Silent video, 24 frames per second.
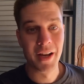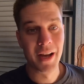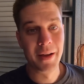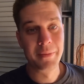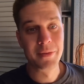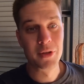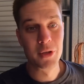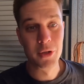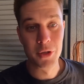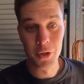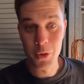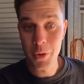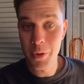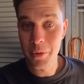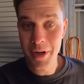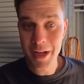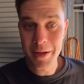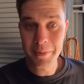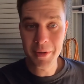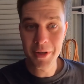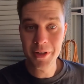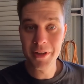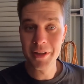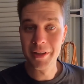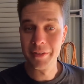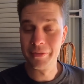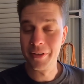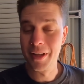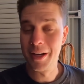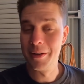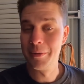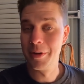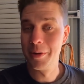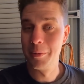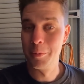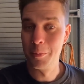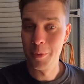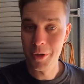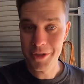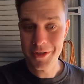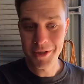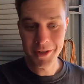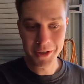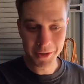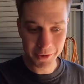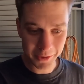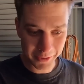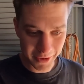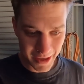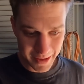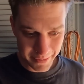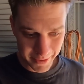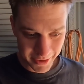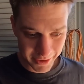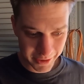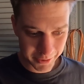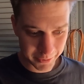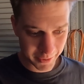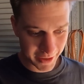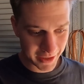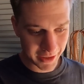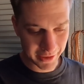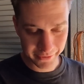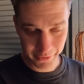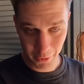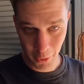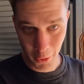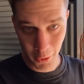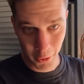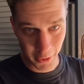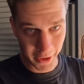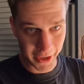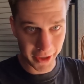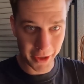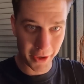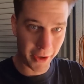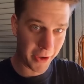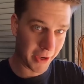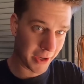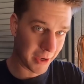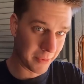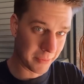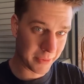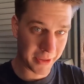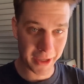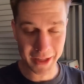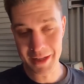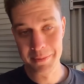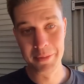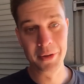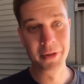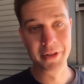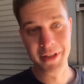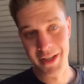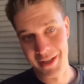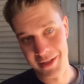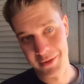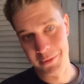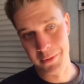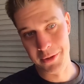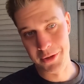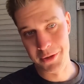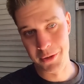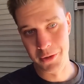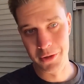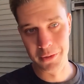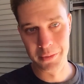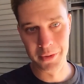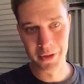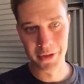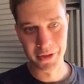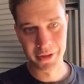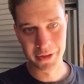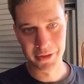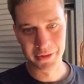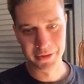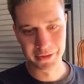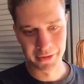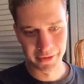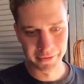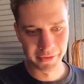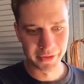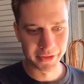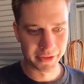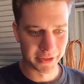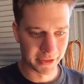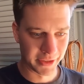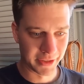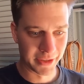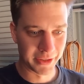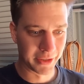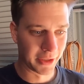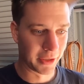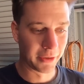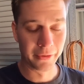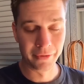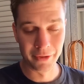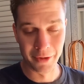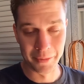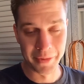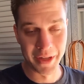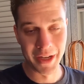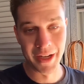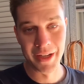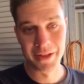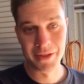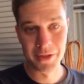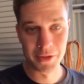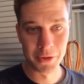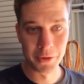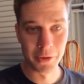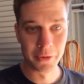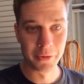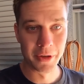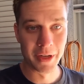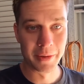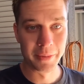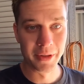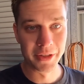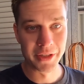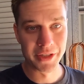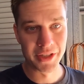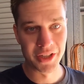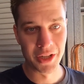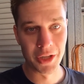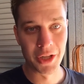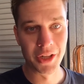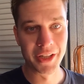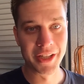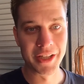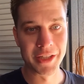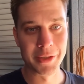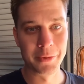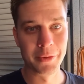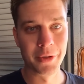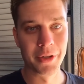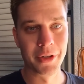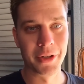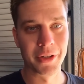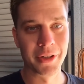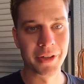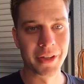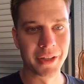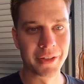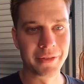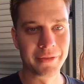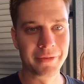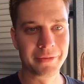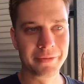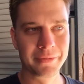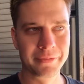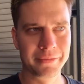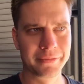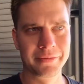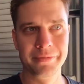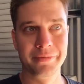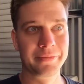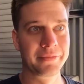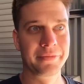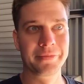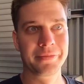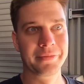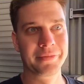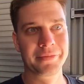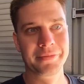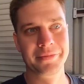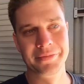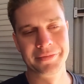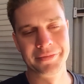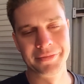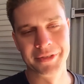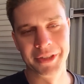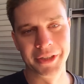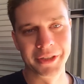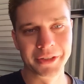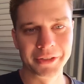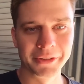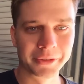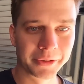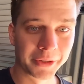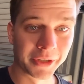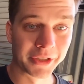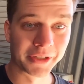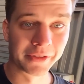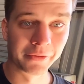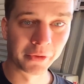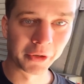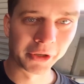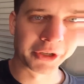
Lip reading: time to do a rebuild if anyone wants to do a rebuild when you've already got it completely pulled down to a short block. Obviously, you know, from there to do a rebuild is a lot less work than, you know, because you've